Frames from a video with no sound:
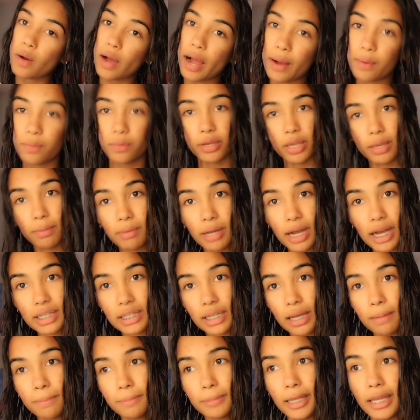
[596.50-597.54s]
I will keep you guys
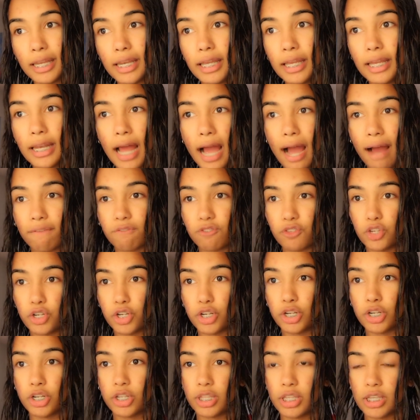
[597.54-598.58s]
updated
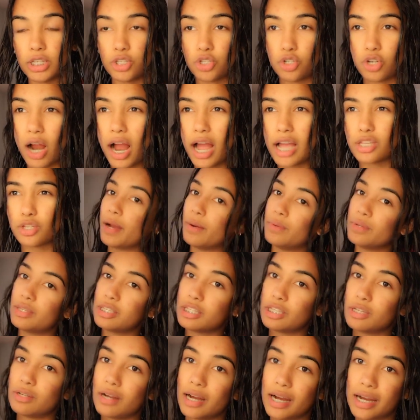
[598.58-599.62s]
after this dries. I will
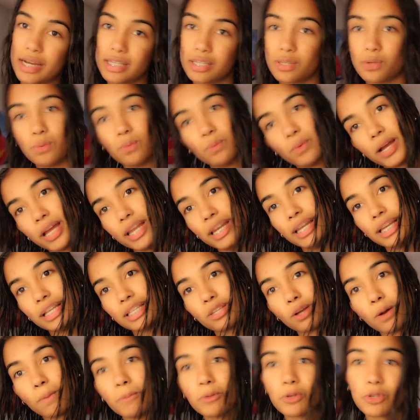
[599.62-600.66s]
see you guys when
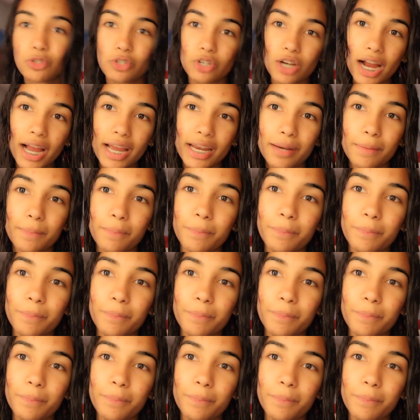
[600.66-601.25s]
it's almost dried.